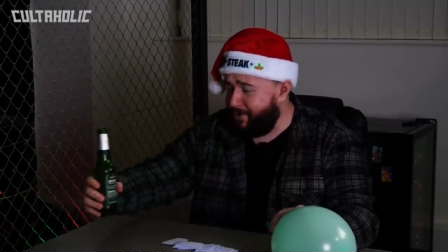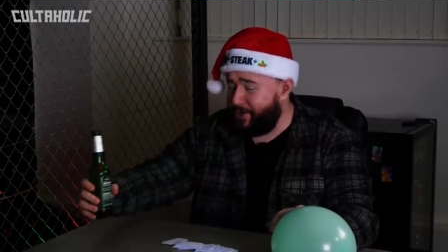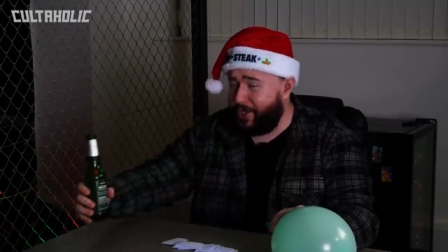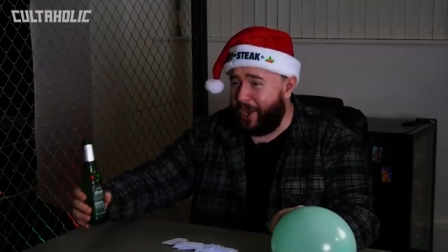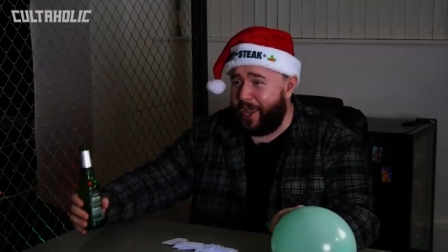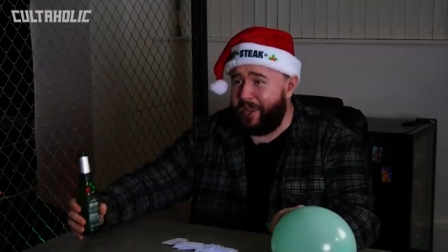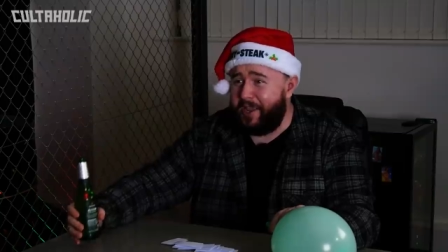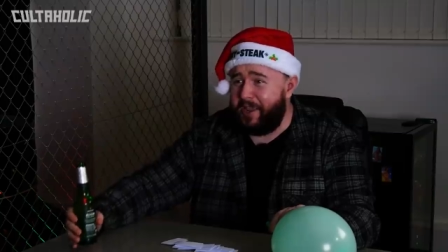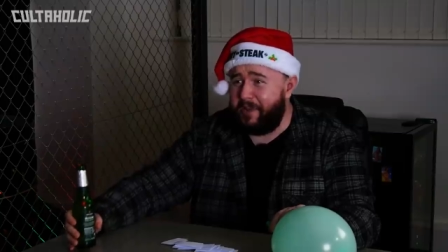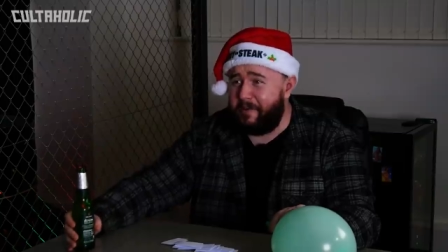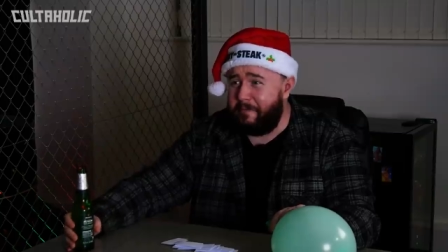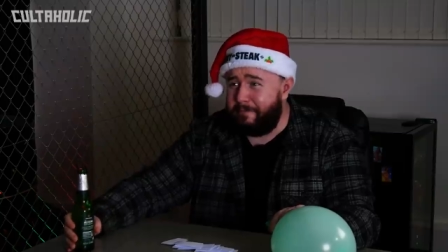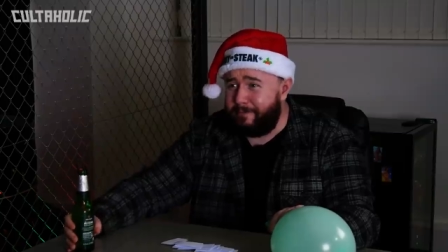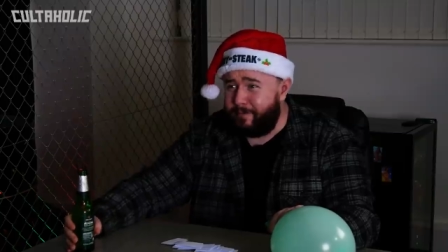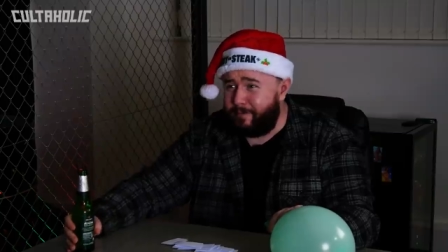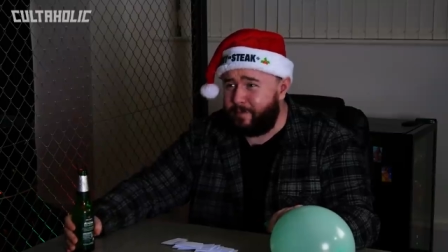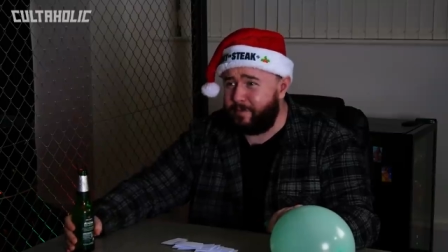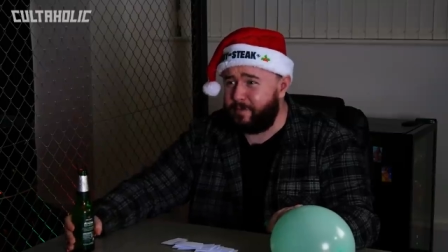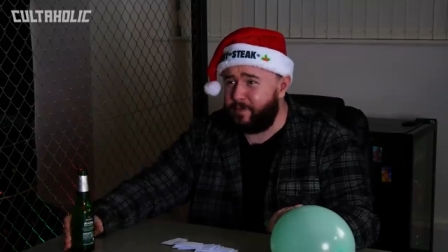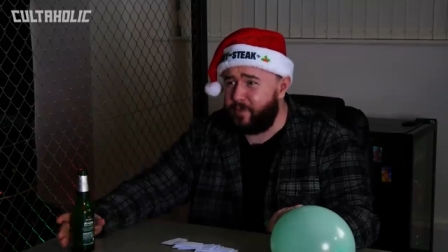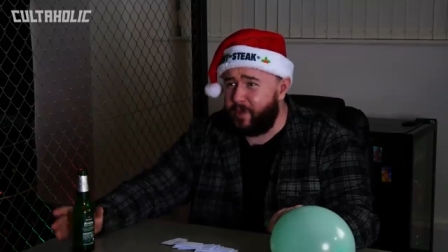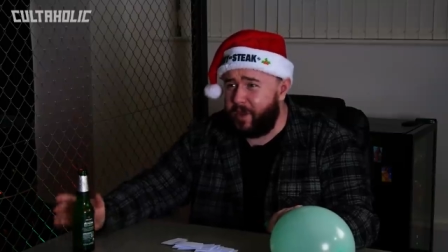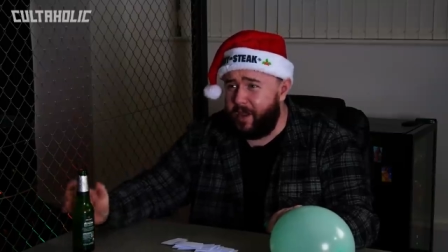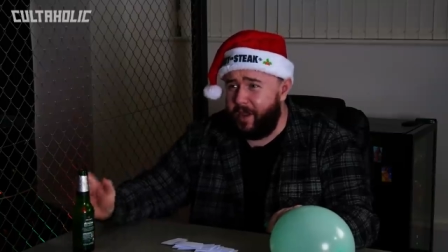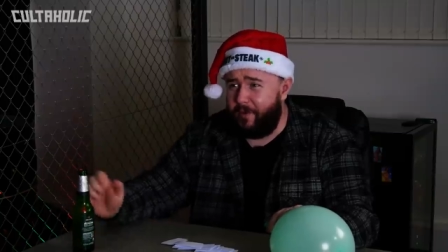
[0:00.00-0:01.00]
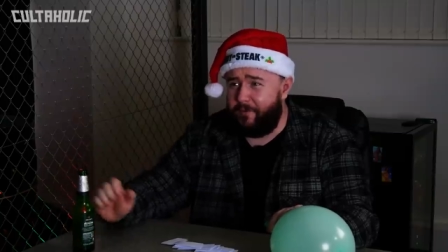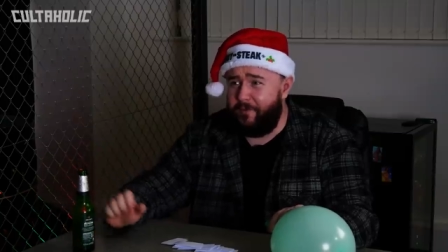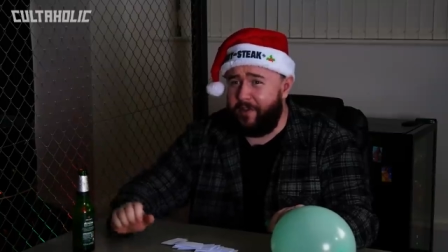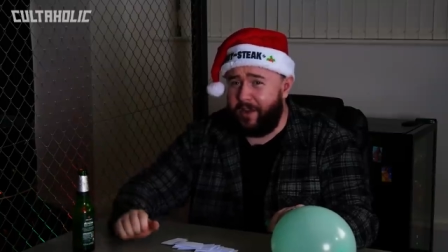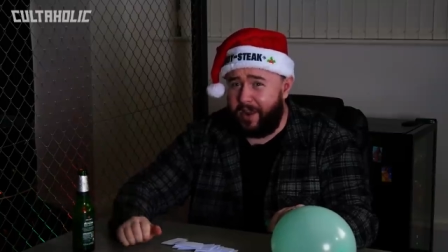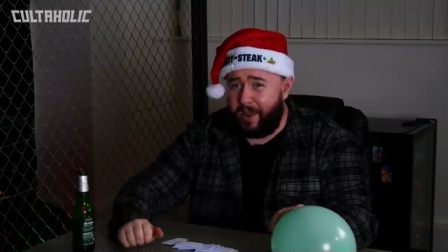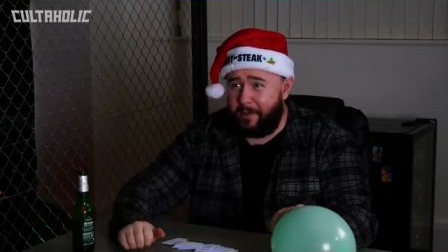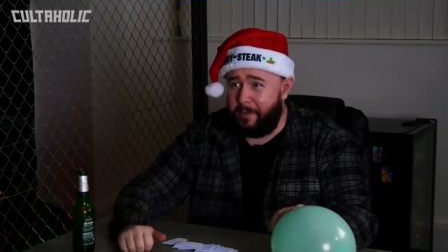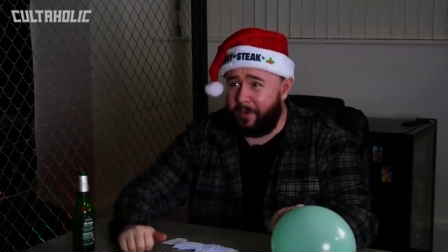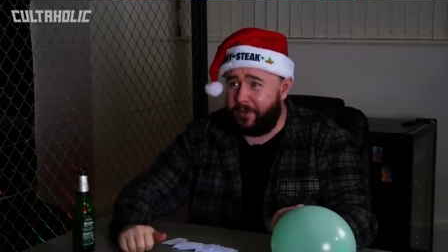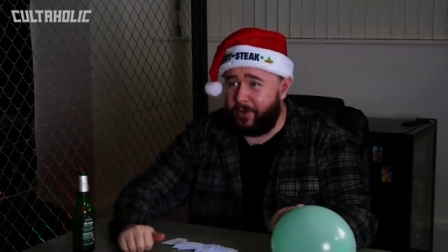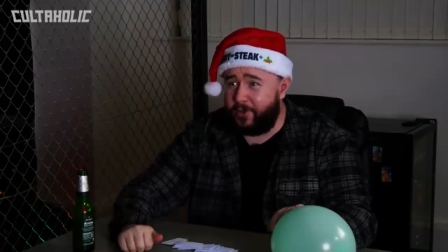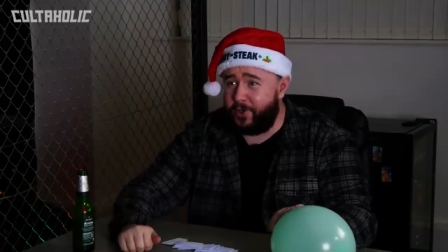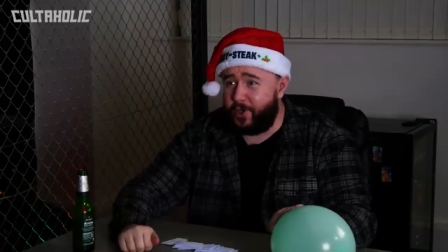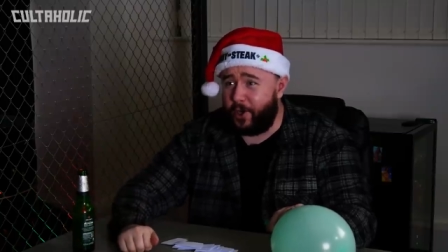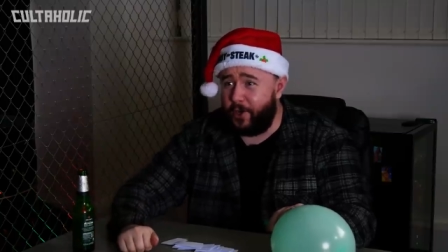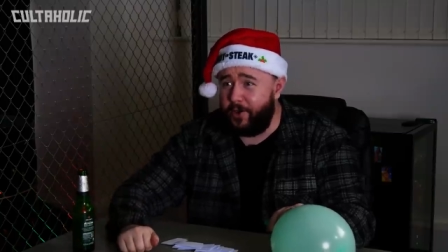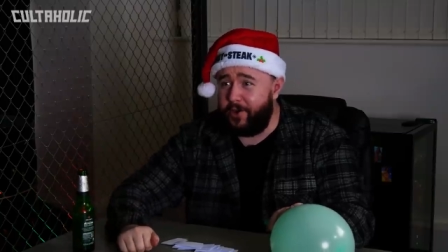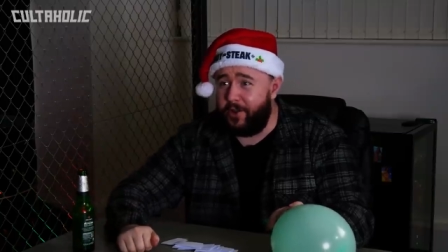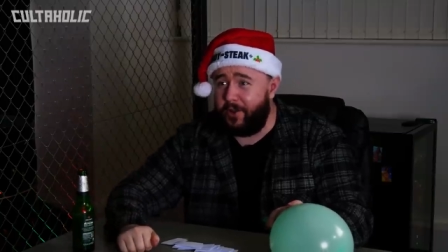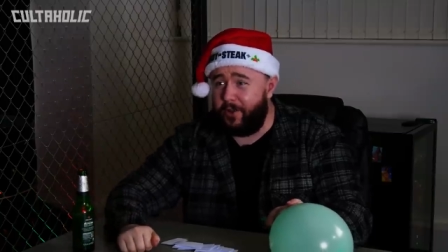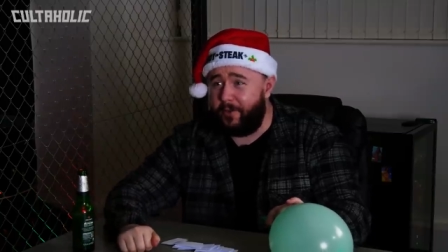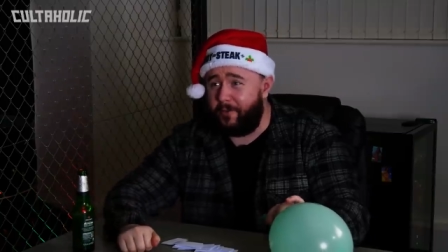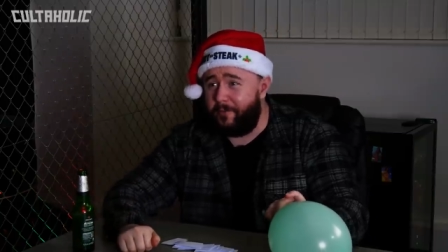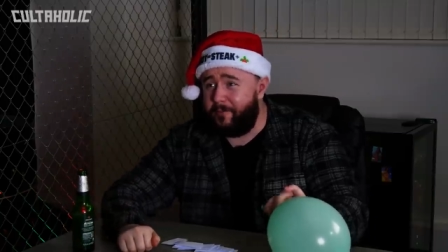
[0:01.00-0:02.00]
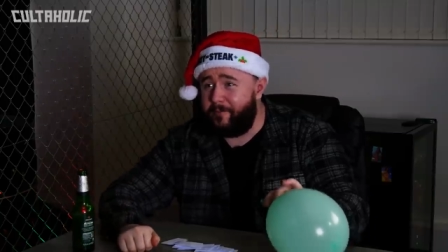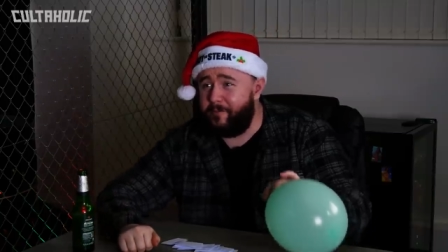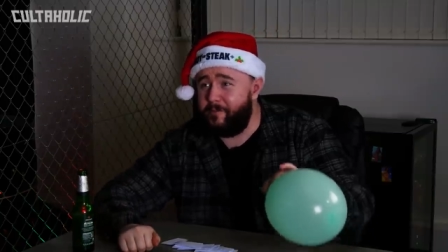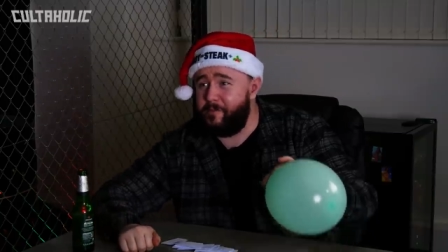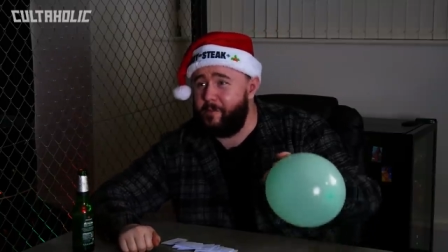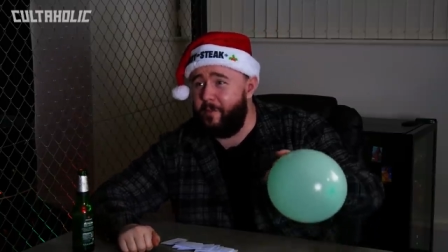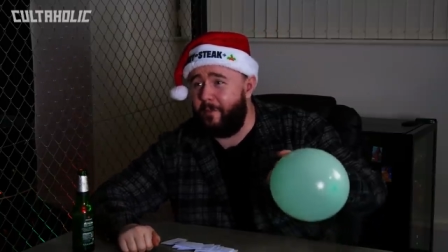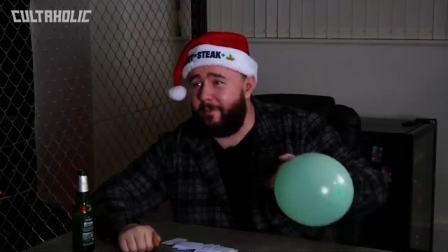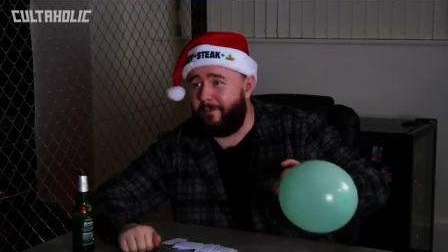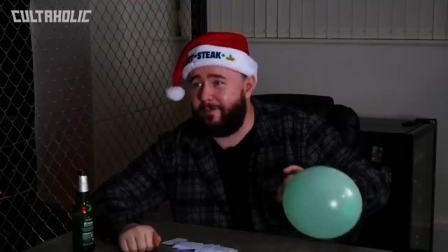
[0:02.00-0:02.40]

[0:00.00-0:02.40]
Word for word: shaking. I feel like I'm on the jungle.